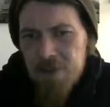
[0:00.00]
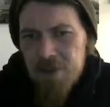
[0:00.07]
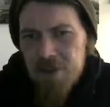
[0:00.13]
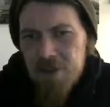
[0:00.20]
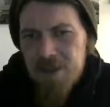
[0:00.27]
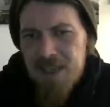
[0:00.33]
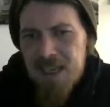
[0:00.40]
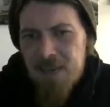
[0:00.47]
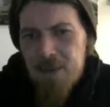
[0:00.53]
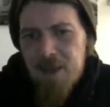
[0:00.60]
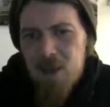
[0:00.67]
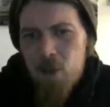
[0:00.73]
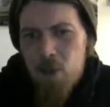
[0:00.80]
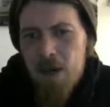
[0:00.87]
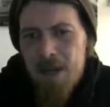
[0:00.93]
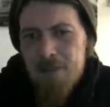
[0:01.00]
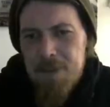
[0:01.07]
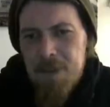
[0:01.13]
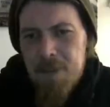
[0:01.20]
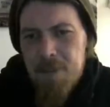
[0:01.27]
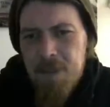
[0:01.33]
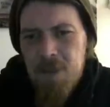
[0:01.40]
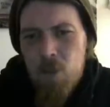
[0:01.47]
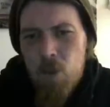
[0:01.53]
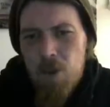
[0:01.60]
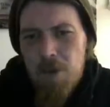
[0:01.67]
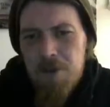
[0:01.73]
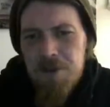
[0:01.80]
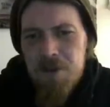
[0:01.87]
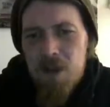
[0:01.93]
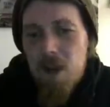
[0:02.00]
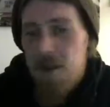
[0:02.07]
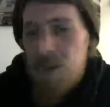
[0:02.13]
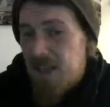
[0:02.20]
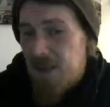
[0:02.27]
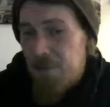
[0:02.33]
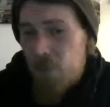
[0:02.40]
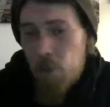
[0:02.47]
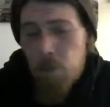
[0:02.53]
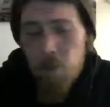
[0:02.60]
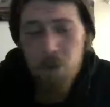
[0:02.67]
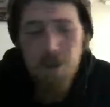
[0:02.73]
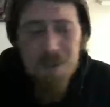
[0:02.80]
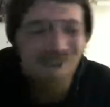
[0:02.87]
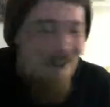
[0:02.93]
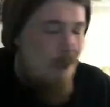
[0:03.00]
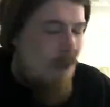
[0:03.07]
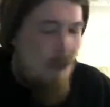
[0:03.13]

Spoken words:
So to get them out of the way and to be able to beat one, to get 4 points,